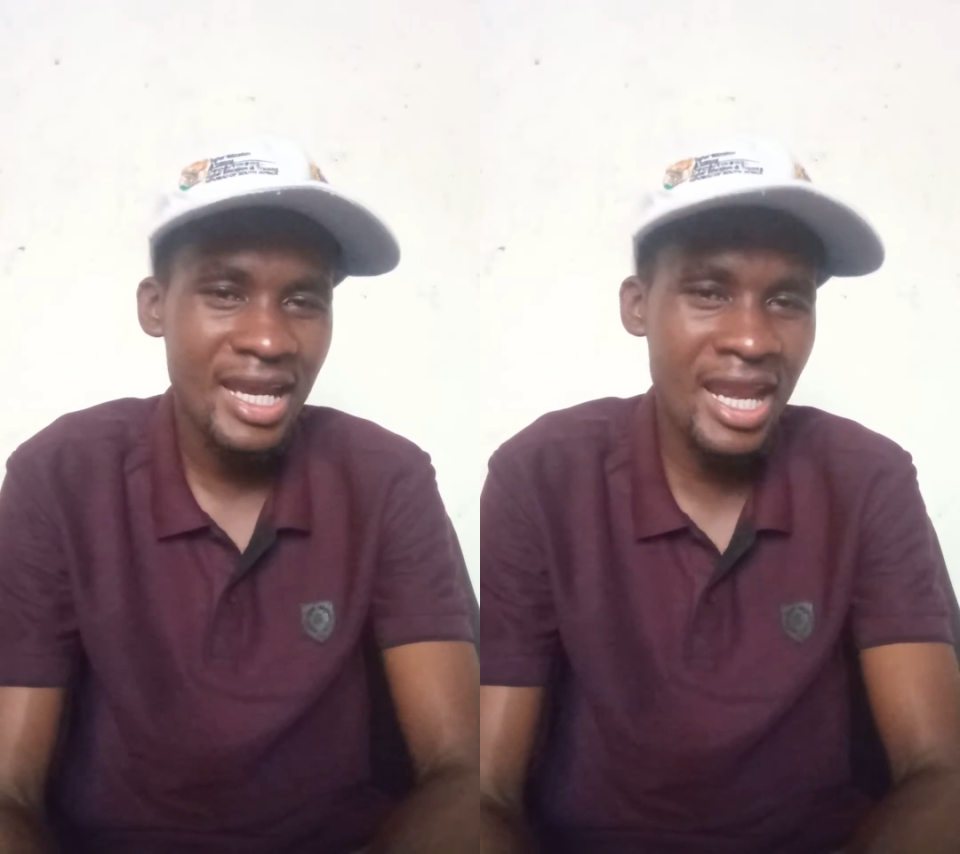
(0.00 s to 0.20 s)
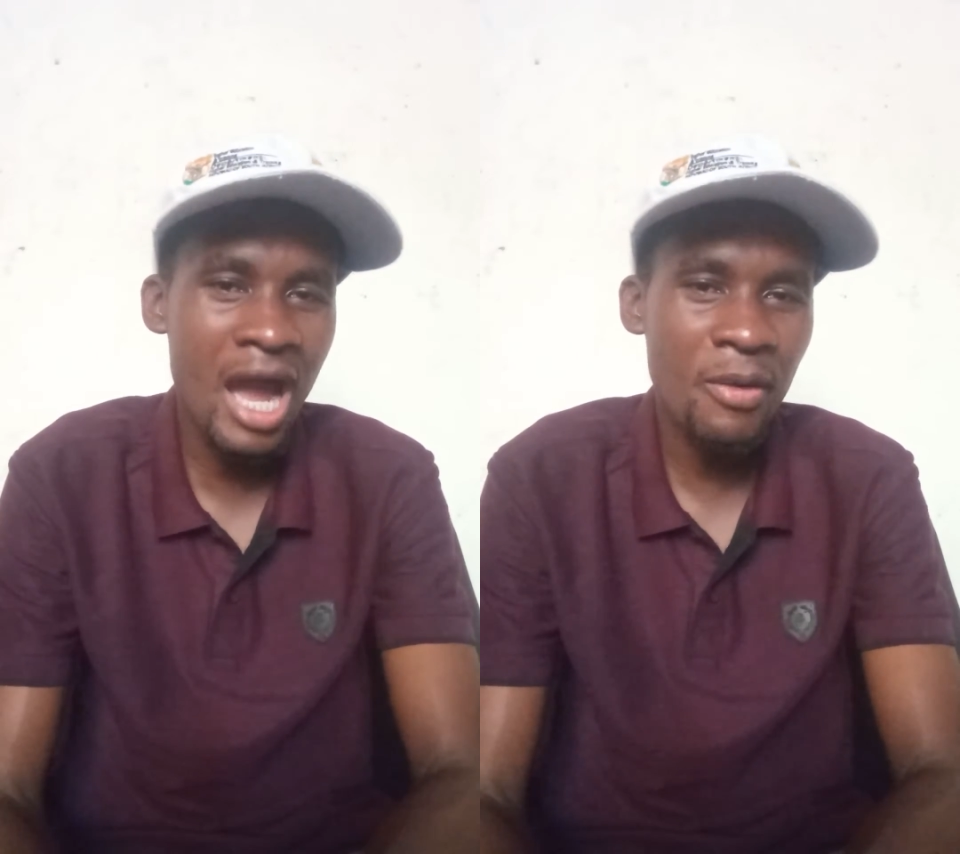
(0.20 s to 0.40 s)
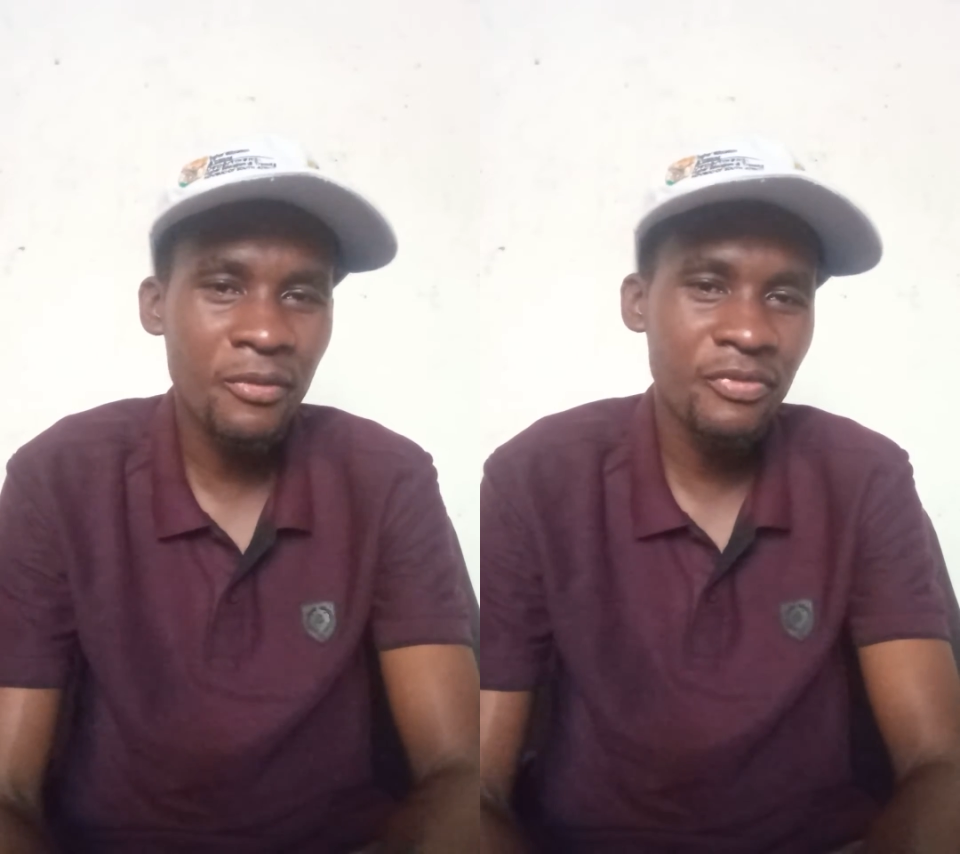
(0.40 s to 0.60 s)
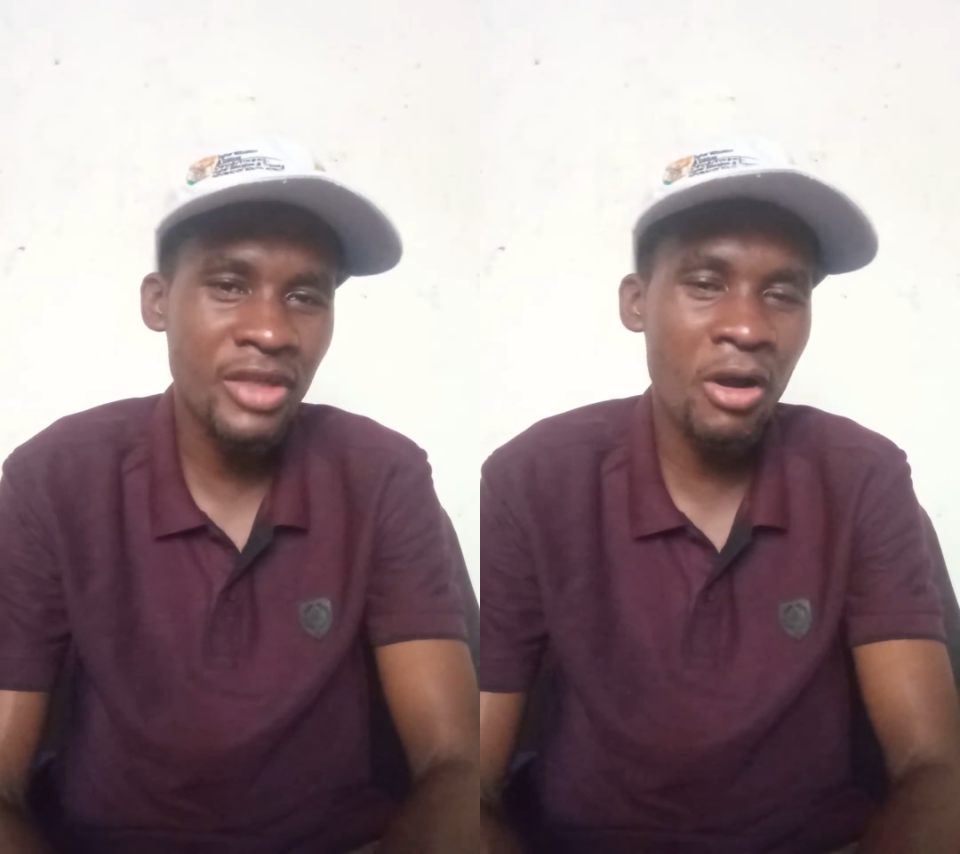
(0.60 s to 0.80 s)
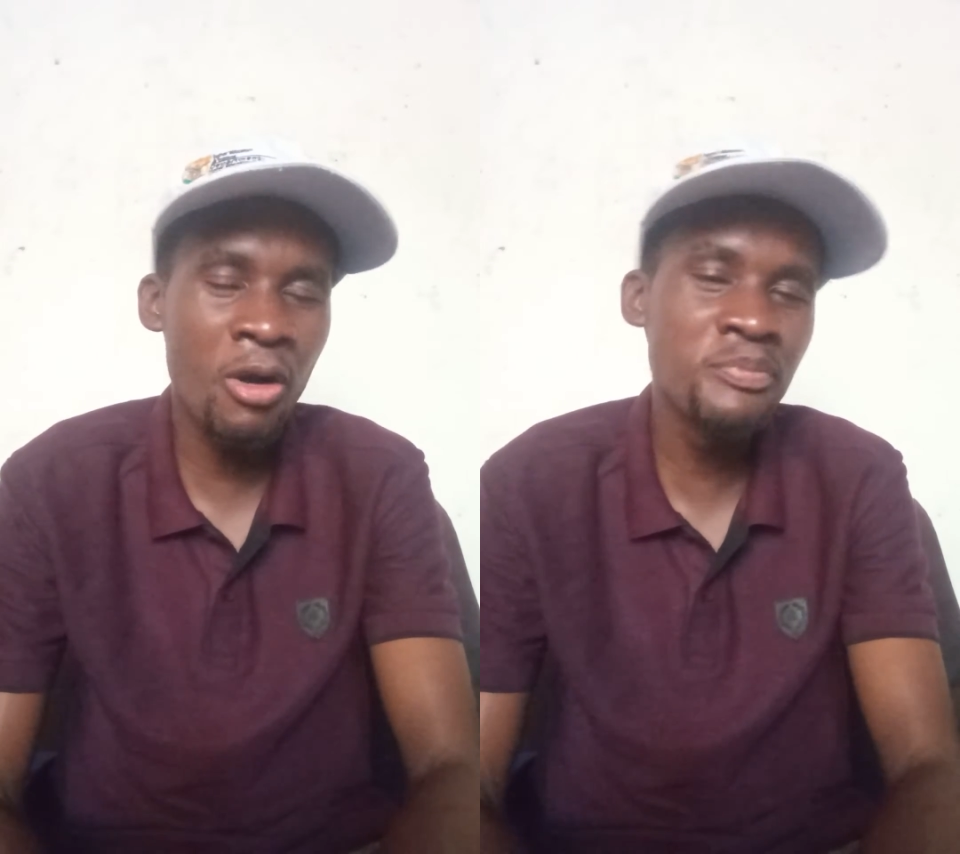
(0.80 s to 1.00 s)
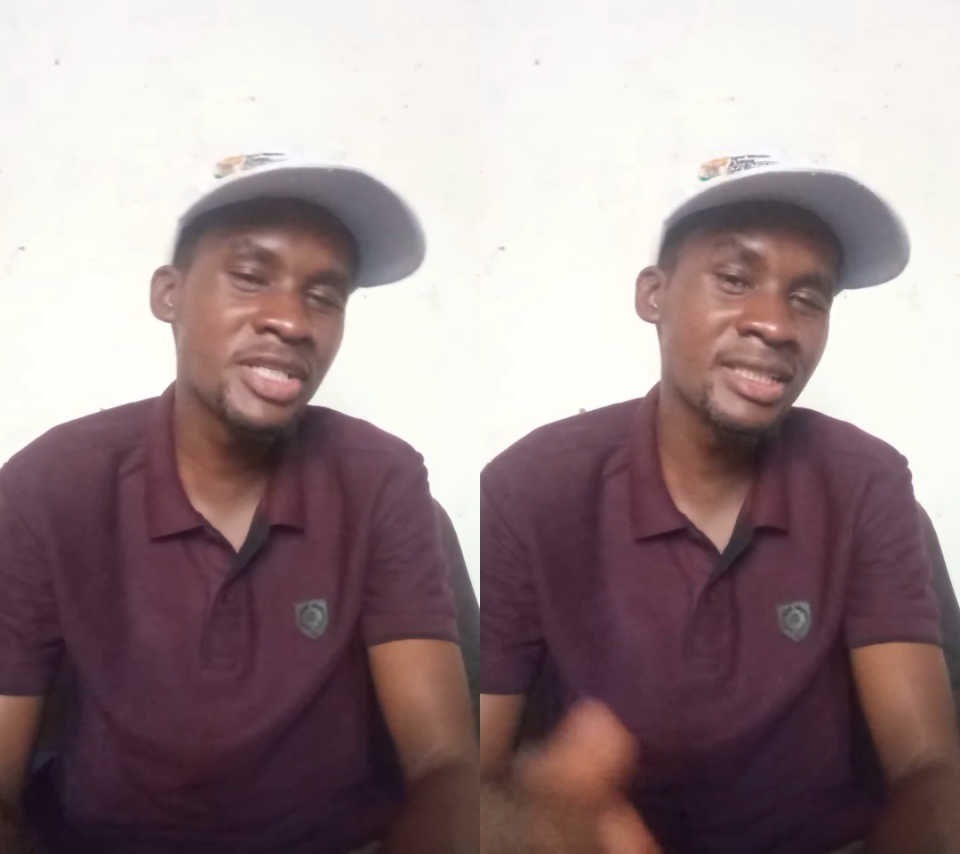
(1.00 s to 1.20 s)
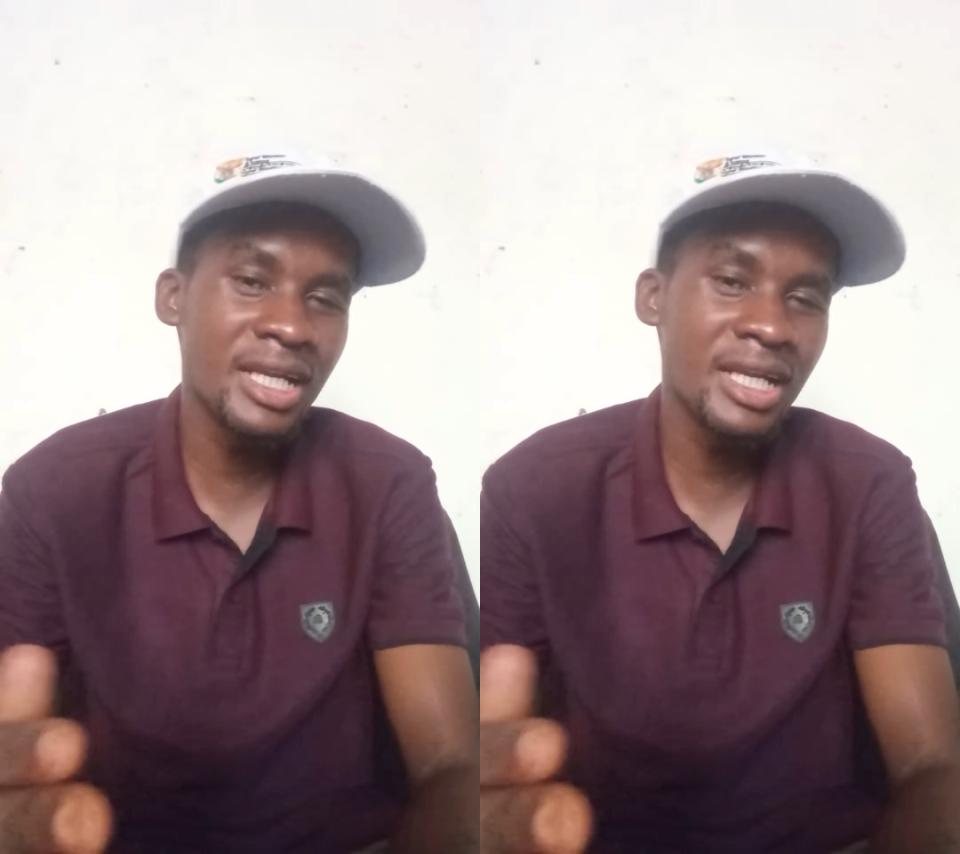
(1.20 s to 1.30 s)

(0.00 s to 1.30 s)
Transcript: Now, the option